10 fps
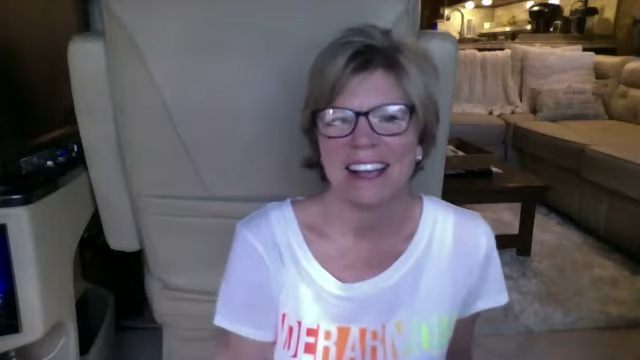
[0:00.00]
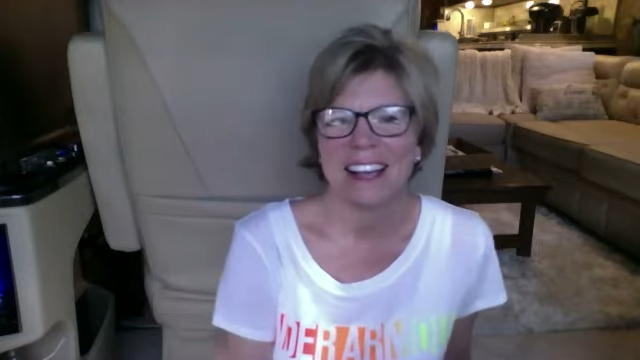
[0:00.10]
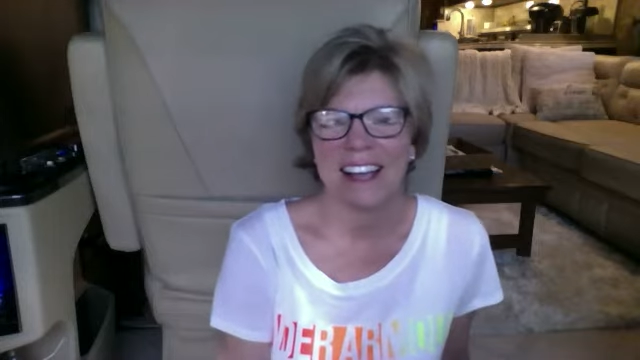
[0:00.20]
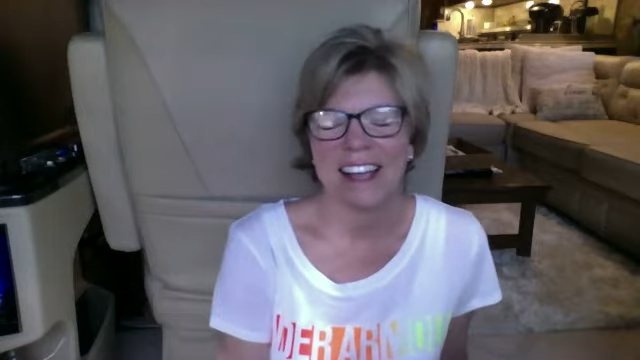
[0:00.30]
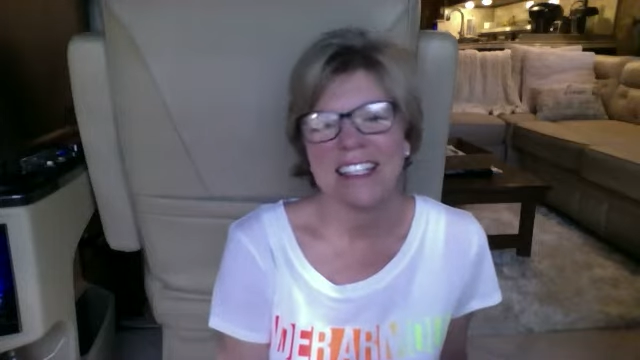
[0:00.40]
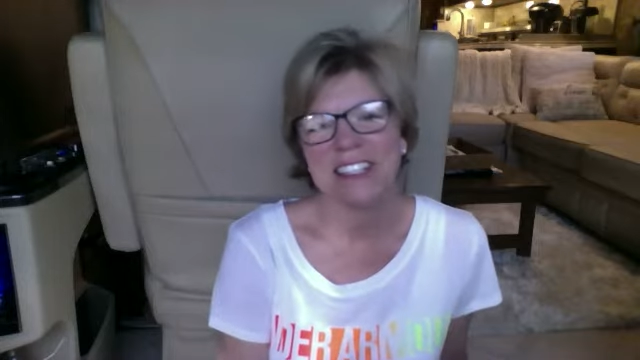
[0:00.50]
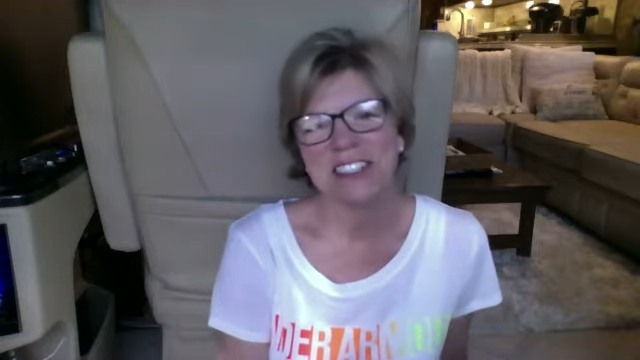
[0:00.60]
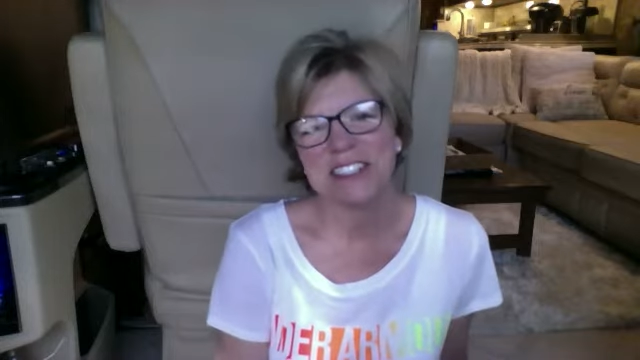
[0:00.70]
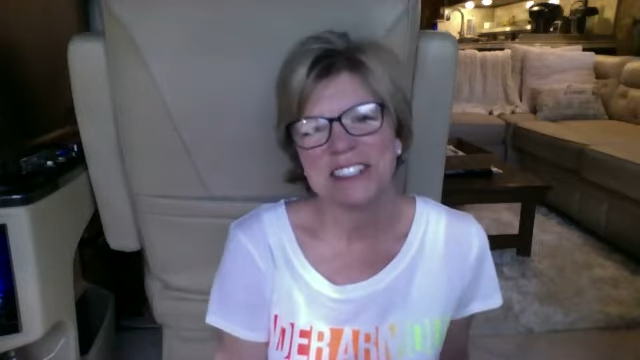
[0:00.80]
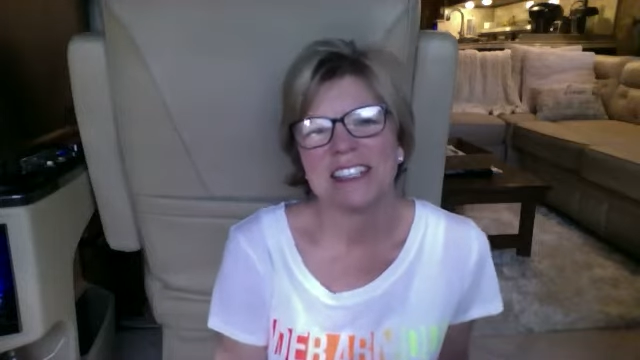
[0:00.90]
Hi
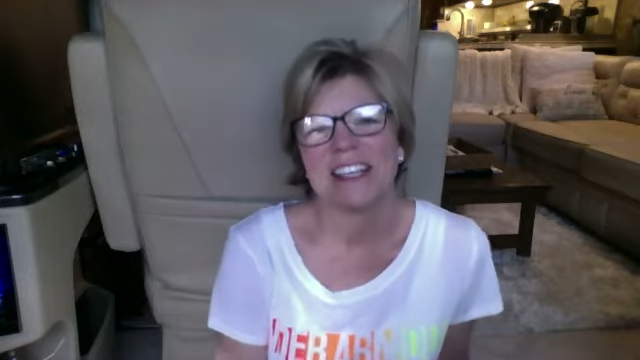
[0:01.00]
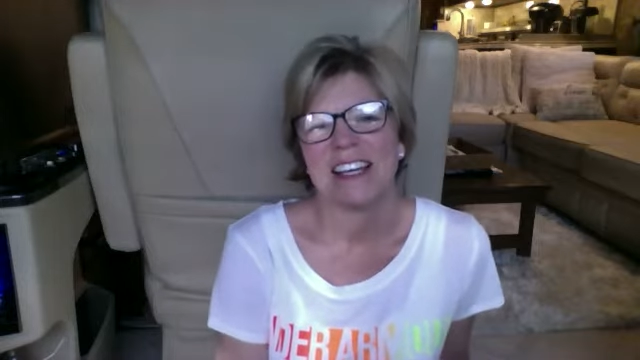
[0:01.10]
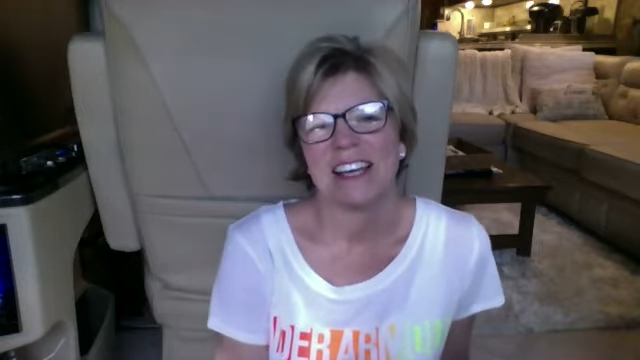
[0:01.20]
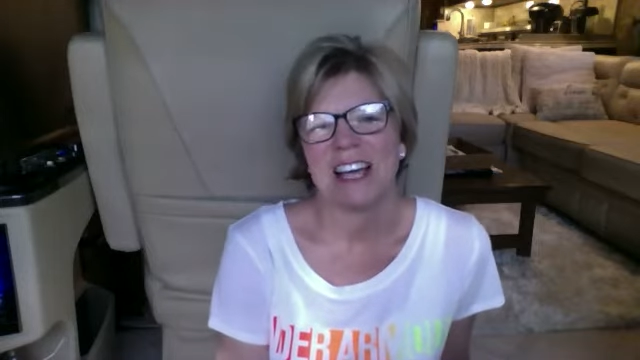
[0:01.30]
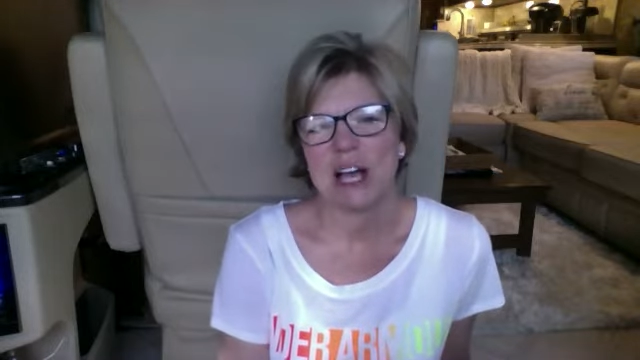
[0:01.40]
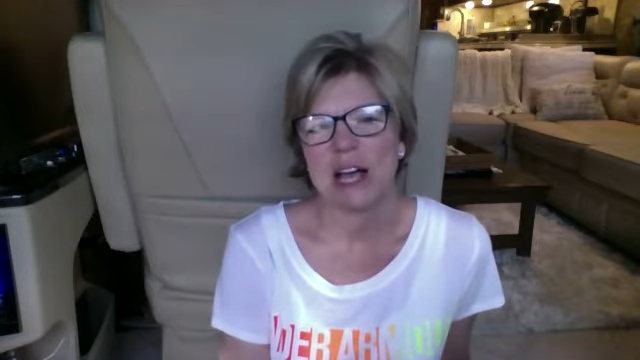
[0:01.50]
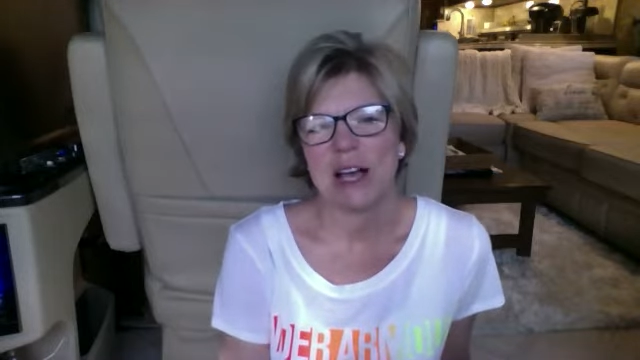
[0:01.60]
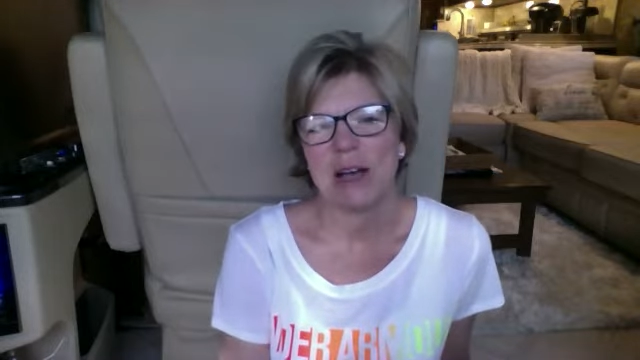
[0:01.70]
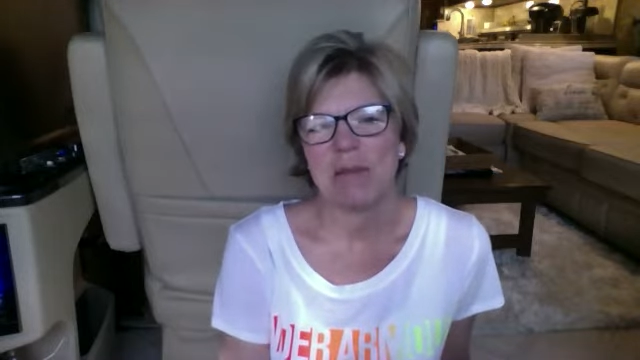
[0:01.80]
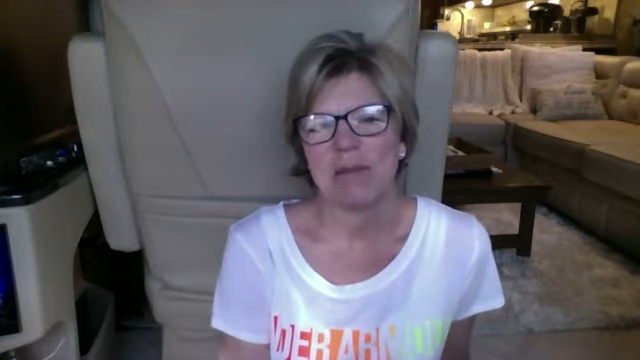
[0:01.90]
knitters.
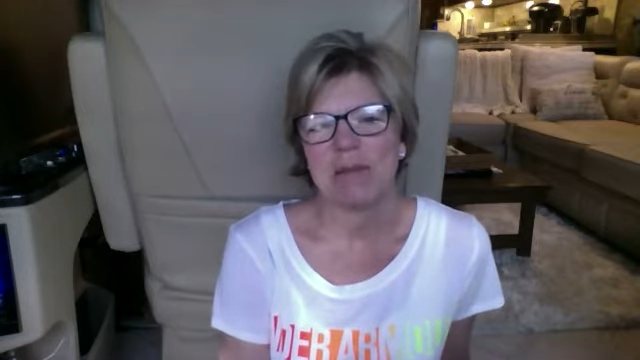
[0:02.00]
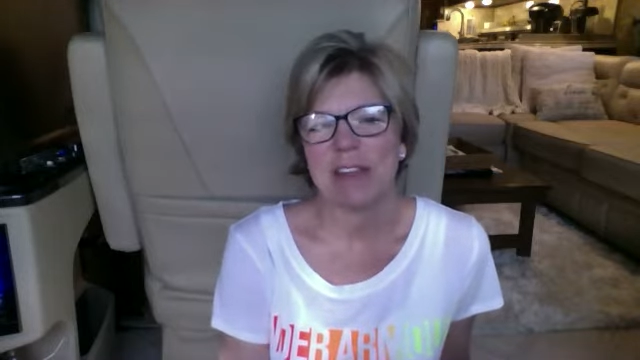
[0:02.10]
I